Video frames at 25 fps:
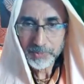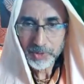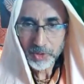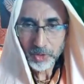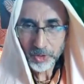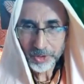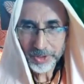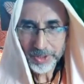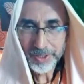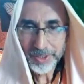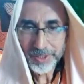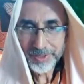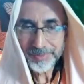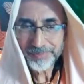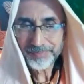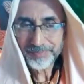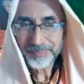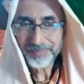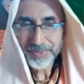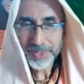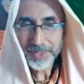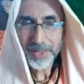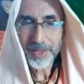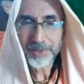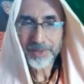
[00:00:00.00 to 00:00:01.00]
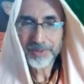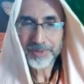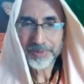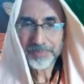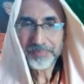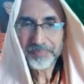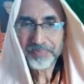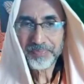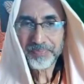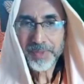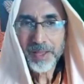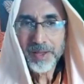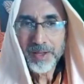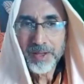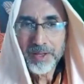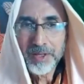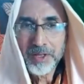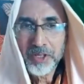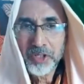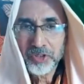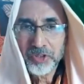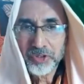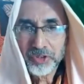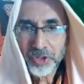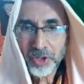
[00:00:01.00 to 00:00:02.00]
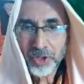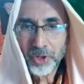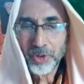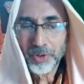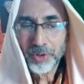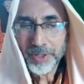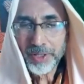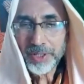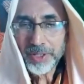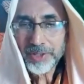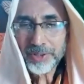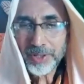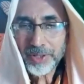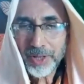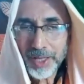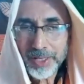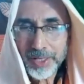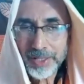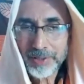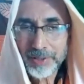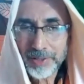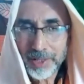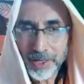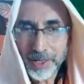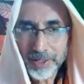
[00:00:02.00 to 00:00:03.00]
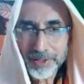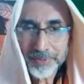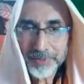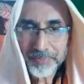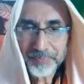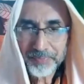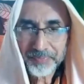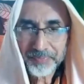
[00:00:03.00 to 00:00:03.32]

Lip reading: Ok, yes. So, it's like that.